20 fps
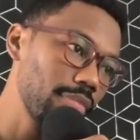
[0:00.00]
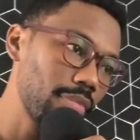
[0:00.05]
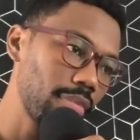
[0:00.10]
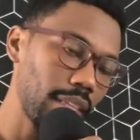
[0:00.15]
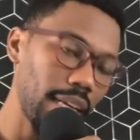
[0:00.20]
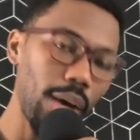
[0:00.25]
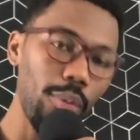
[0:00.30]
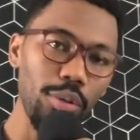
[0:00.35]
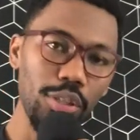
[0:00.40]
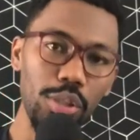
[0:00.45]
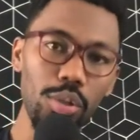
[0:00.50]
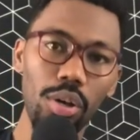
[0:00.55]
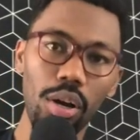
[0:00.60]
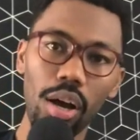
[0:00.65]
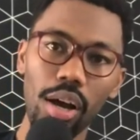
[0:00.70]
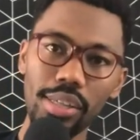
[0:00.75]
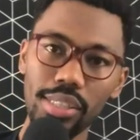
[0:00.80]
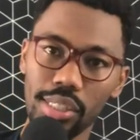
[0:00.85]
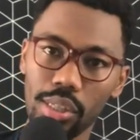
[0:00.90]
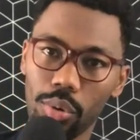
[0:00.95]
then I want you to
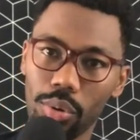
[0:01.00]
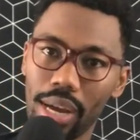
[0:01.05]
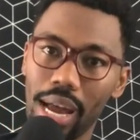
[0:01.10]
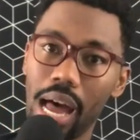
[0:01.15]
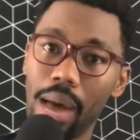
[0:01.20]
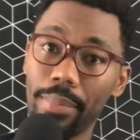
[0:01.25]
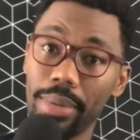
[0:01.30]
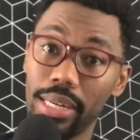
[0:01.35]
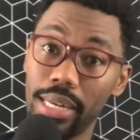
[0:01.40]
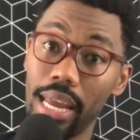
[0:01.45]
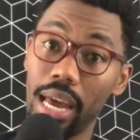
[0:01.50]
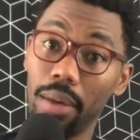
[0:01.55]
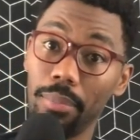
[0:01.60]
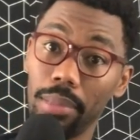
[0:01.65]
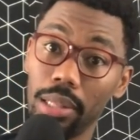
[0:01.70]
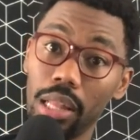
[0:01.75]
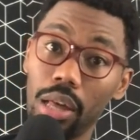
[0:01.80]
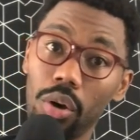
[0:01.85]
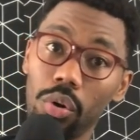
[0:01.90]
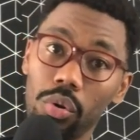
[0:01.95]
also comment down
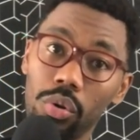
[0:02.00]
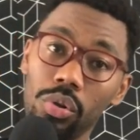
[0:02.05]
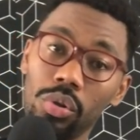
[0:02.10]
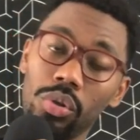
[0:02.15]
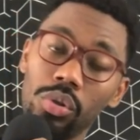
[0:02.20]
below.